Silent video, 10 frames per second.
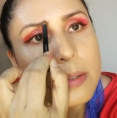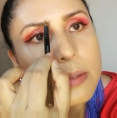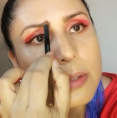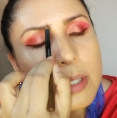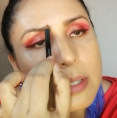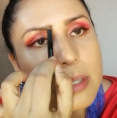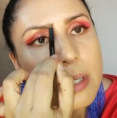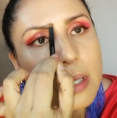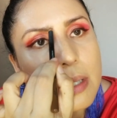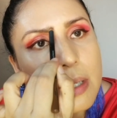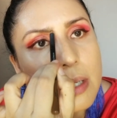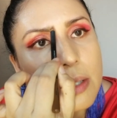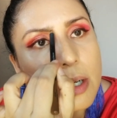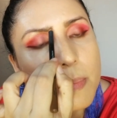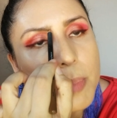So this is the
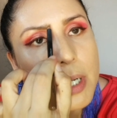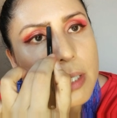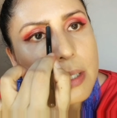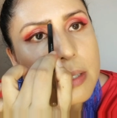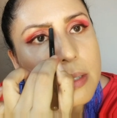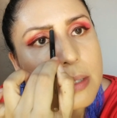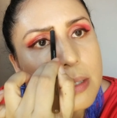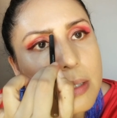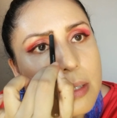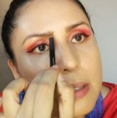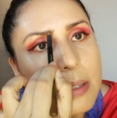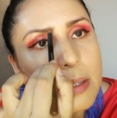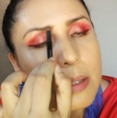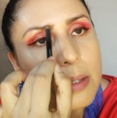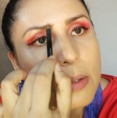inner part is
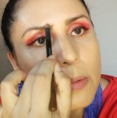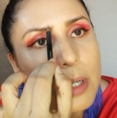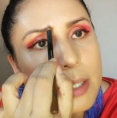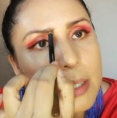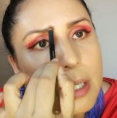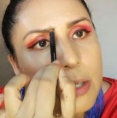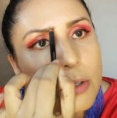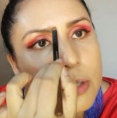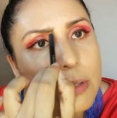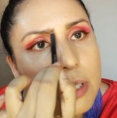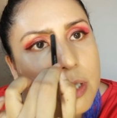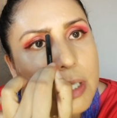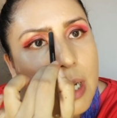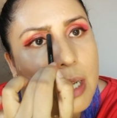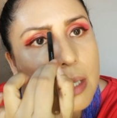the one that I usually
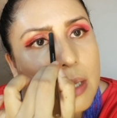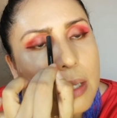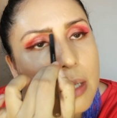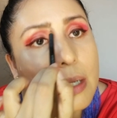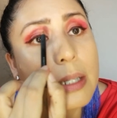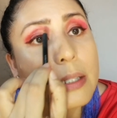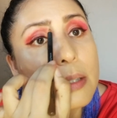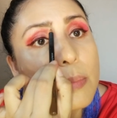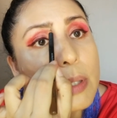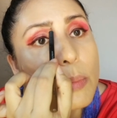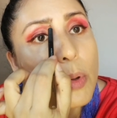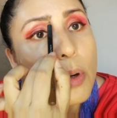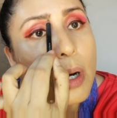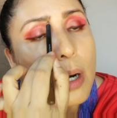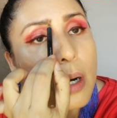shade a little bit
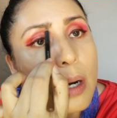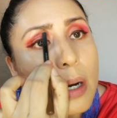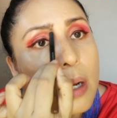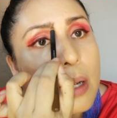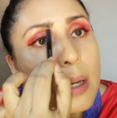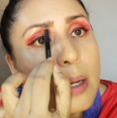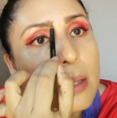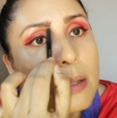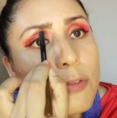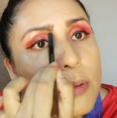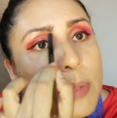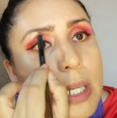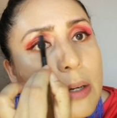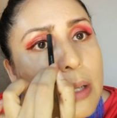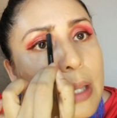more. Then from
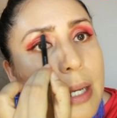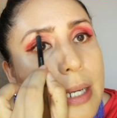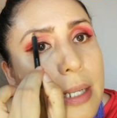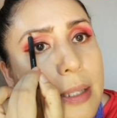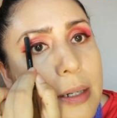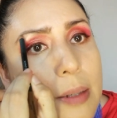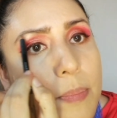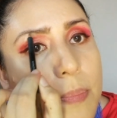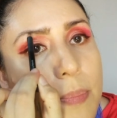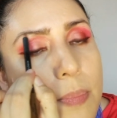here, line it up.